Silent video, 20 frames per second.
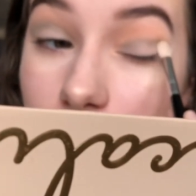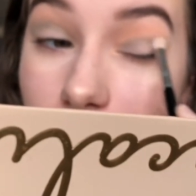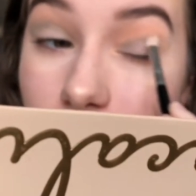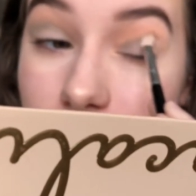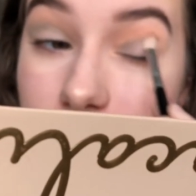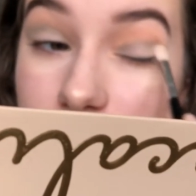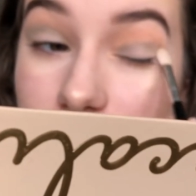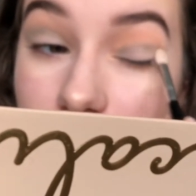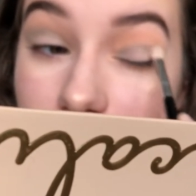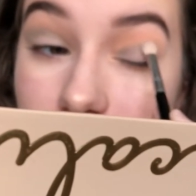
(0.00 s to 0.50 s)
I
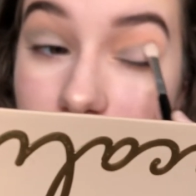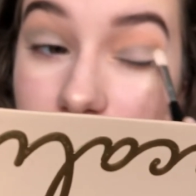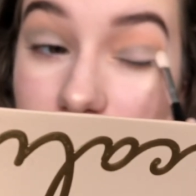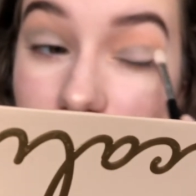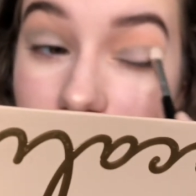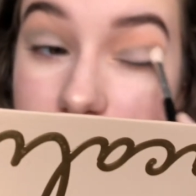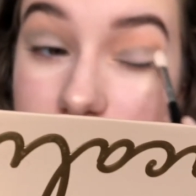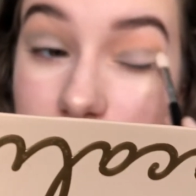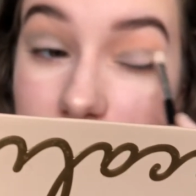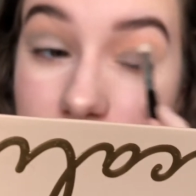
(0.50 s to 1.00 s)
think I
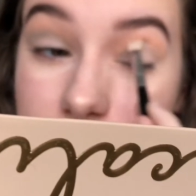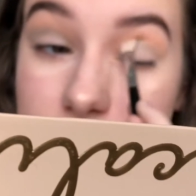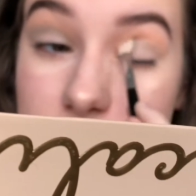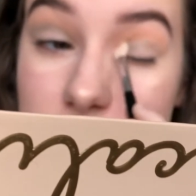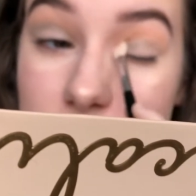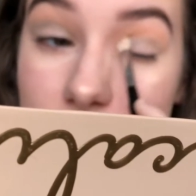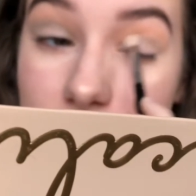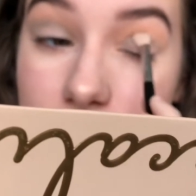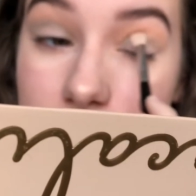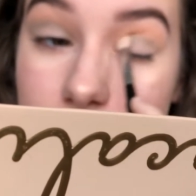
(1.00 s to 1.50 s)
forgot to
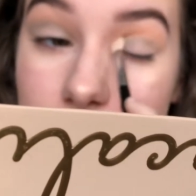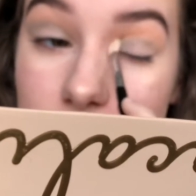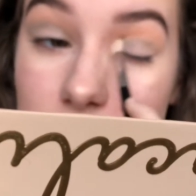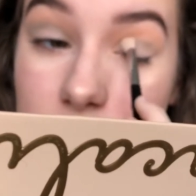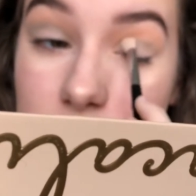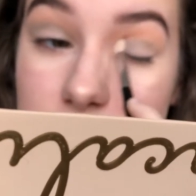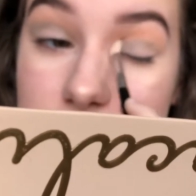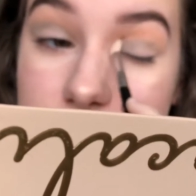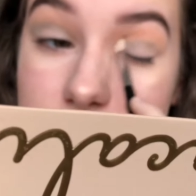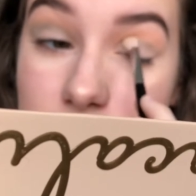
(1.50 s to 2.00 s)
mention that,
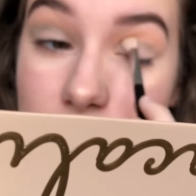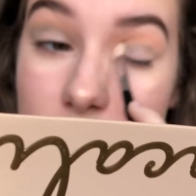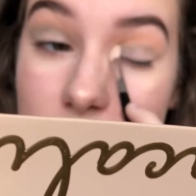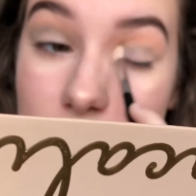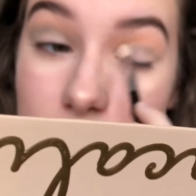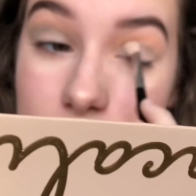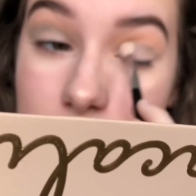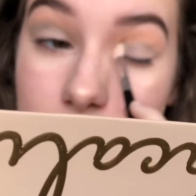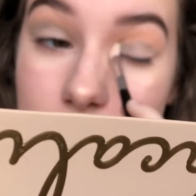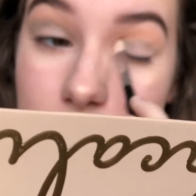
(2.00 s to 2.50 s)
but it's okay.